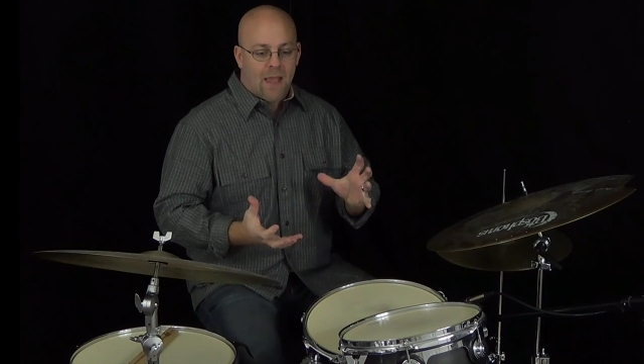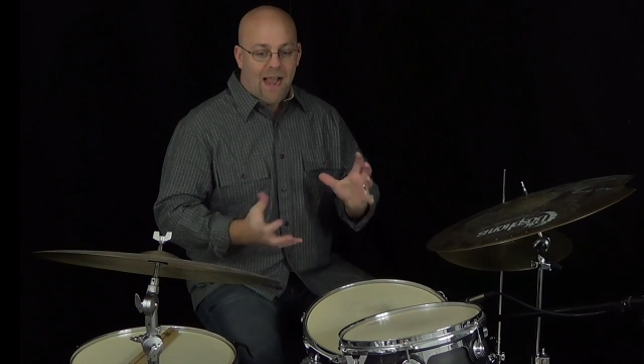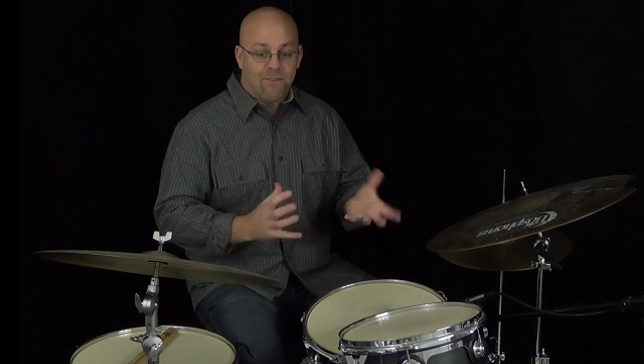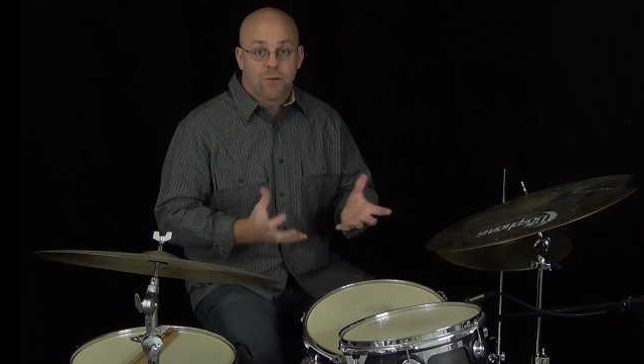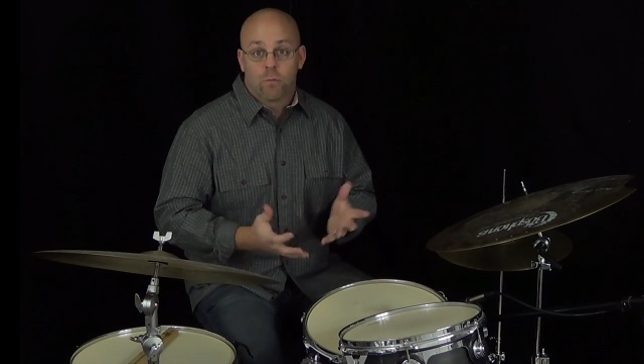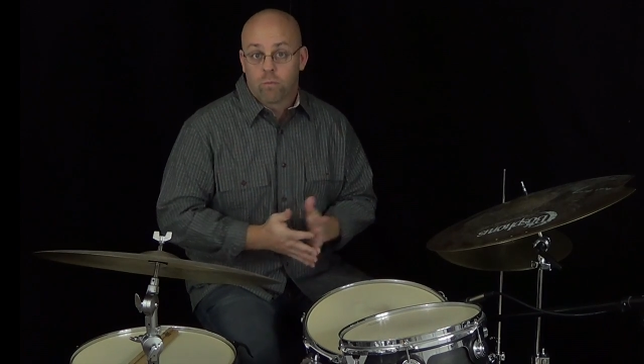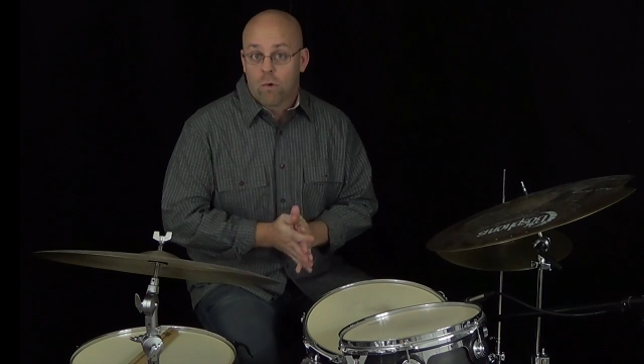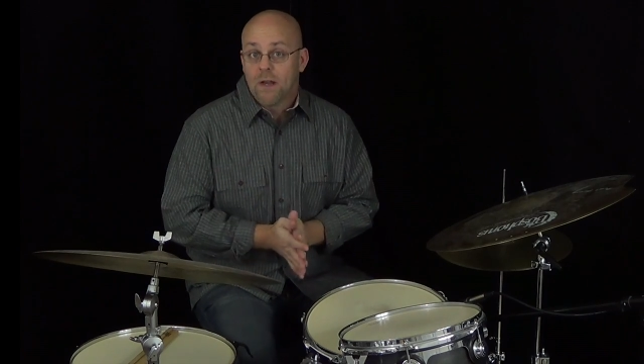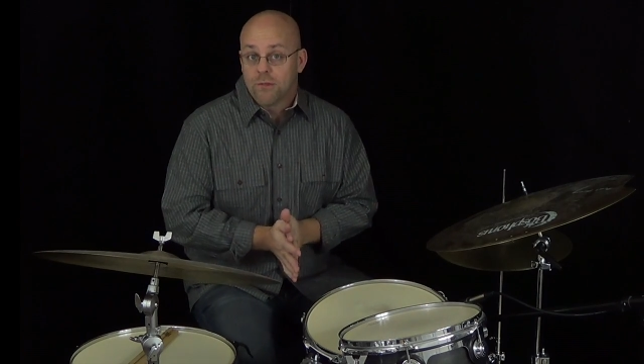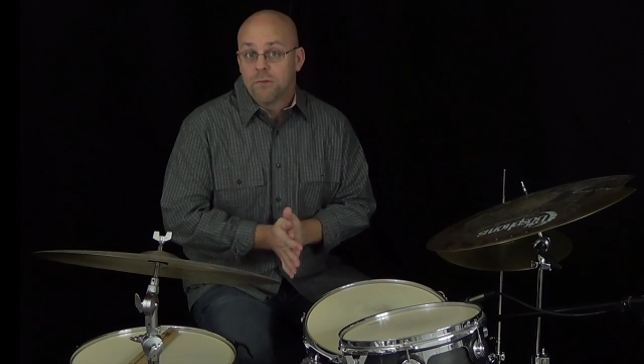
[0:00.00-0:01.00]
After
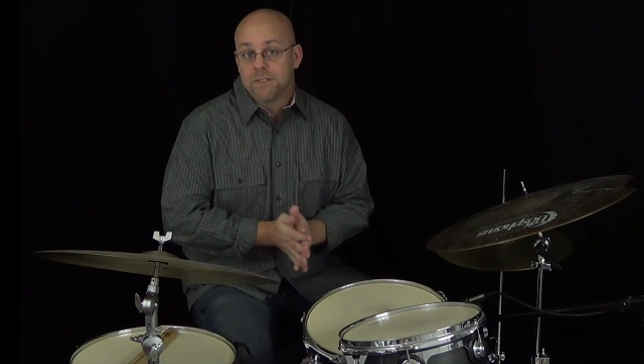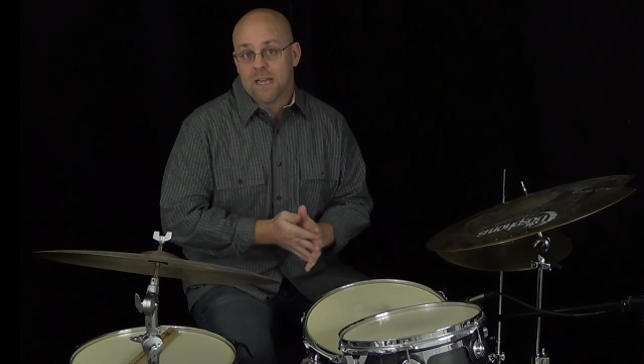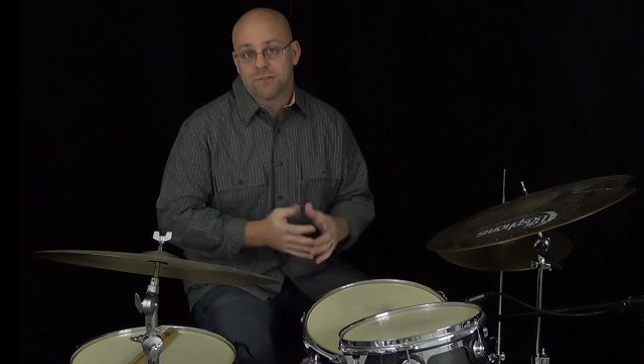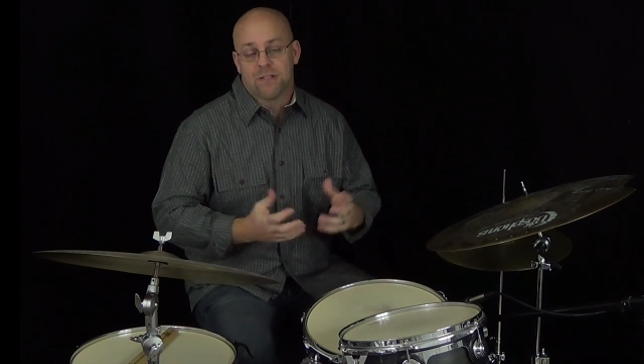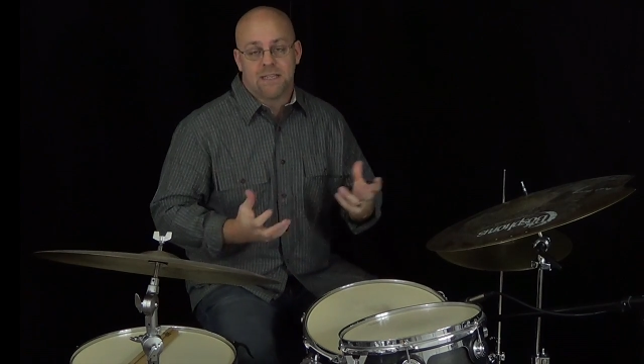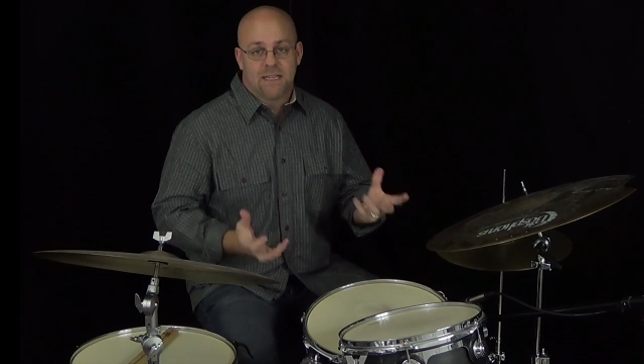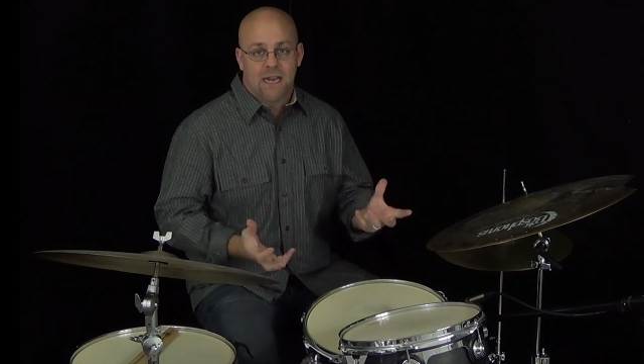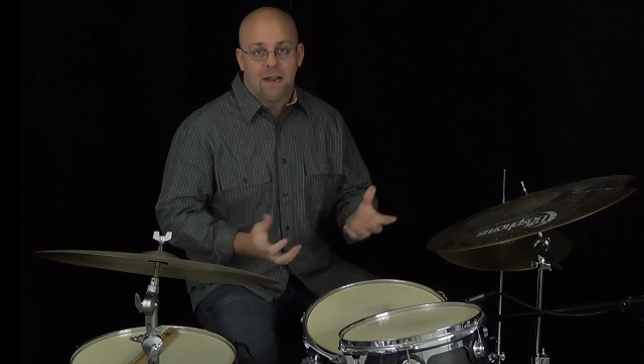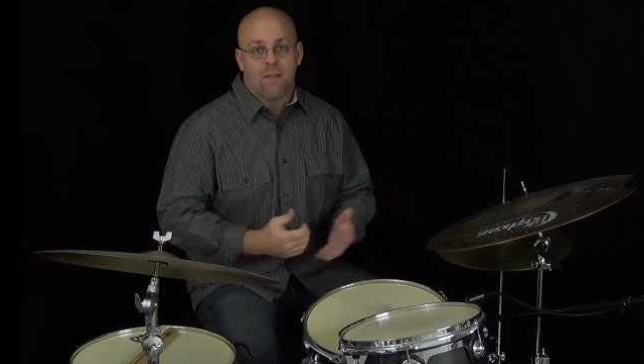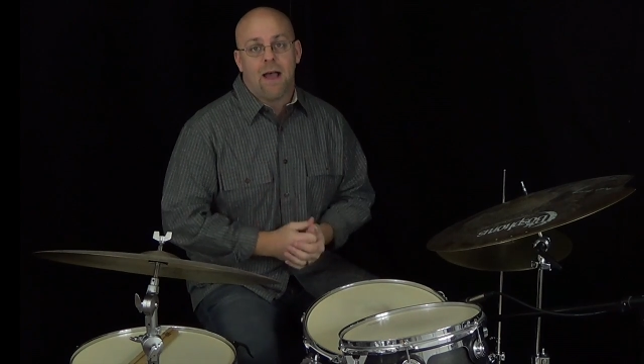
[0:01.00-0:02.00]
running through this exercise, I
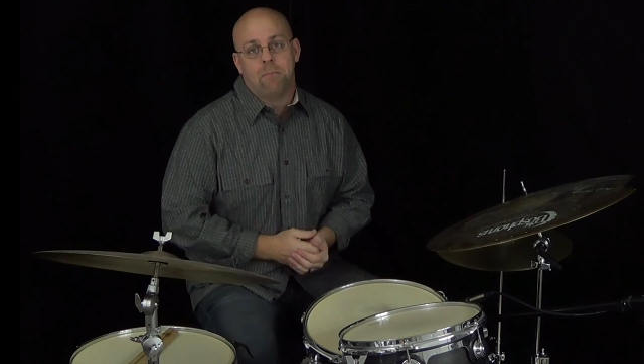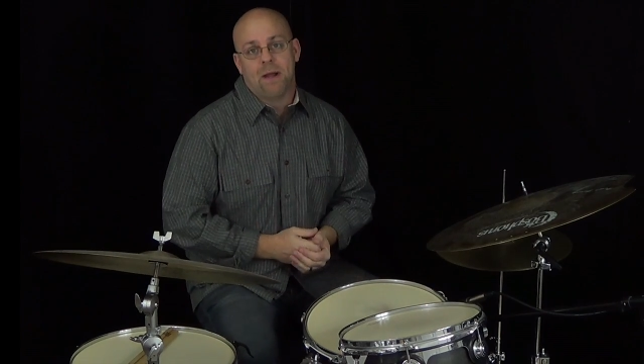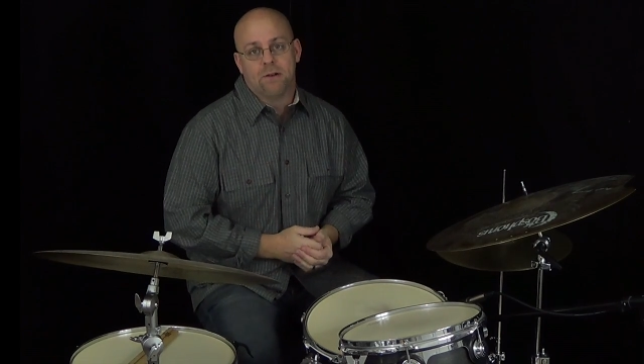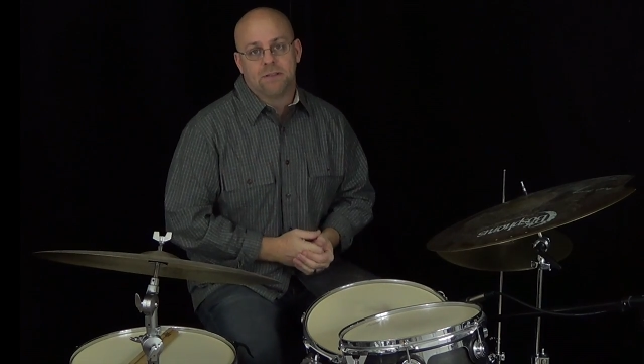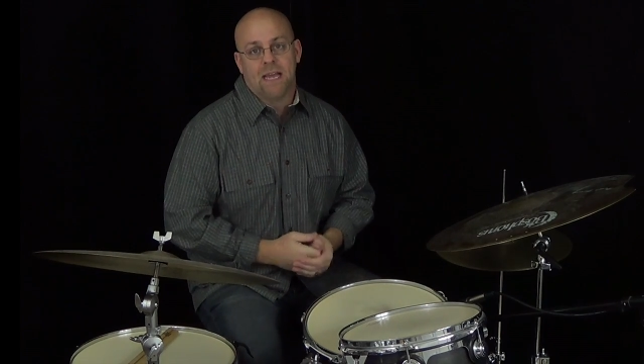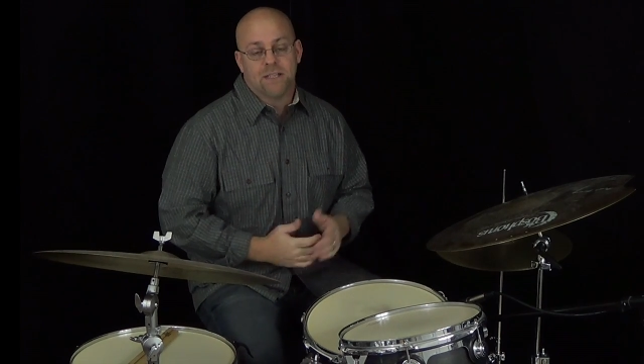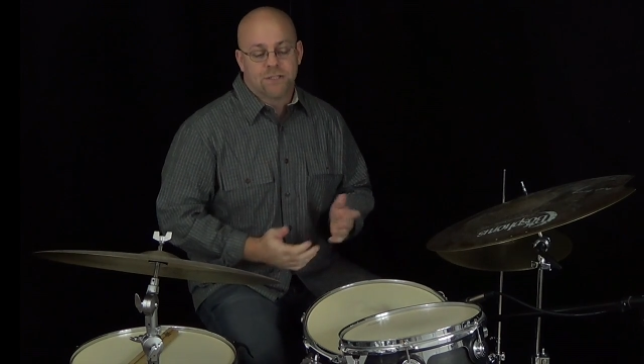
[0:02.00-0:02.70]
got a lot better at that.